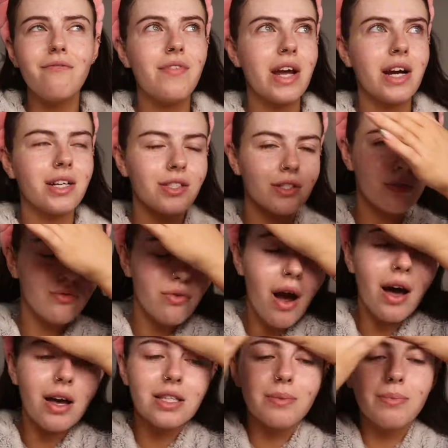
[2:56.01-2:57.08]
Fingers
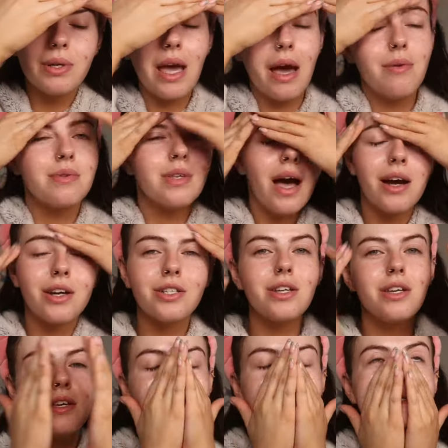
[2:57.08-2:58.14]
crossed. But yeah, it was
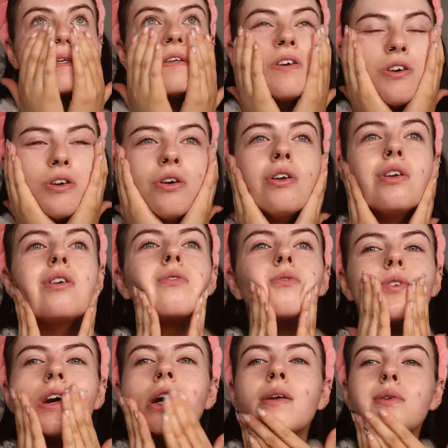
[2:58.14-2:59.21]
actually
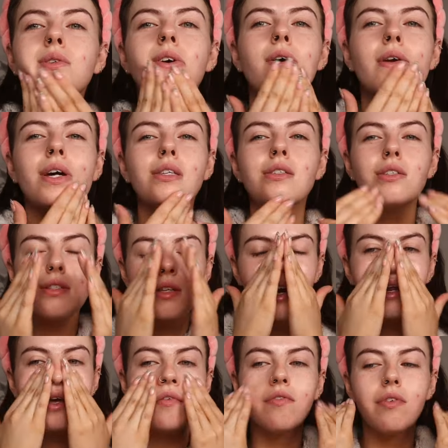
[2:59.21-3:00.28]
unreal. It was so nice to just
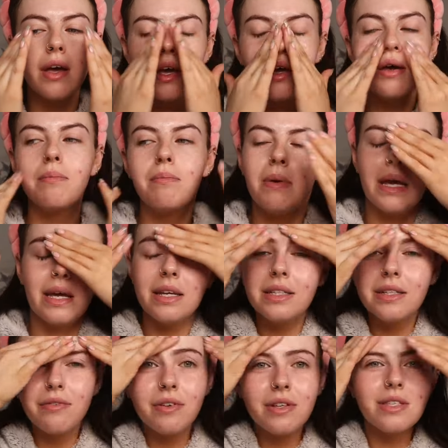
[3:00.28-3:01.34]
kind of be in
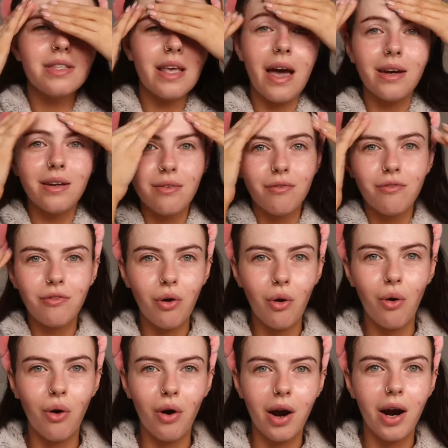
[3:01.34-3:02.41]
a different setting
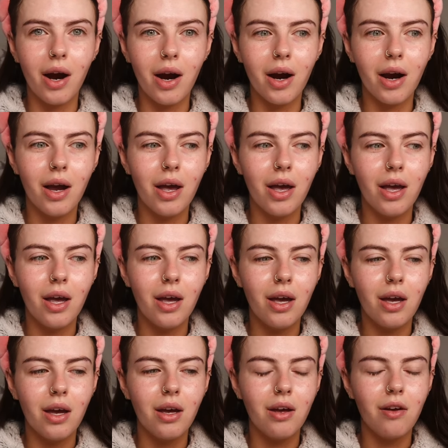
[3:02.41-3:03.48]
for
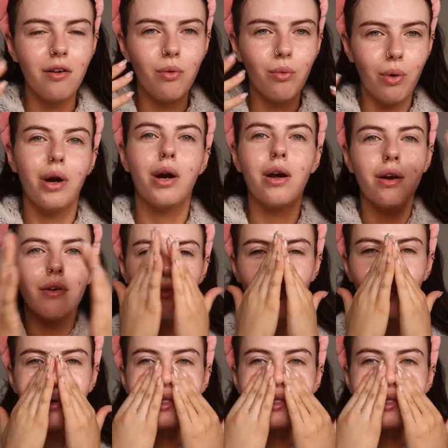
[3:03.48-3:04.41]
work for